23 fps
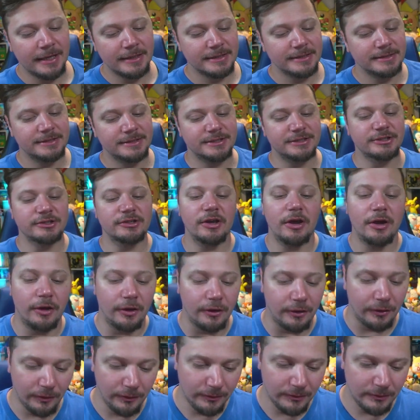
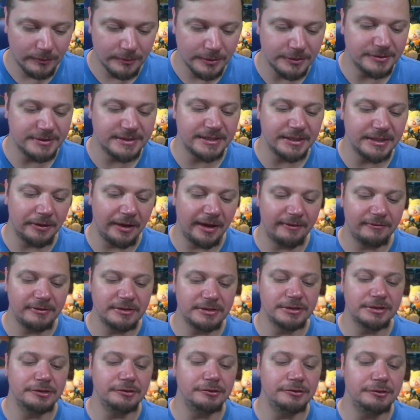So you
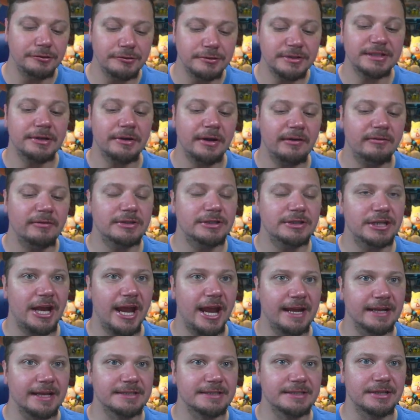do still have a
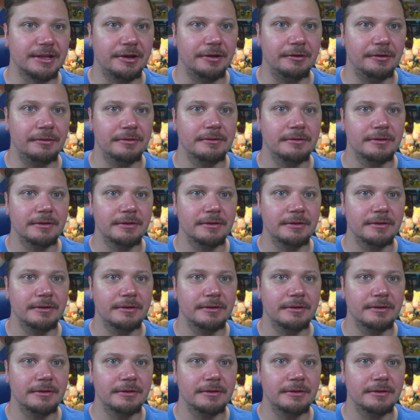chance though.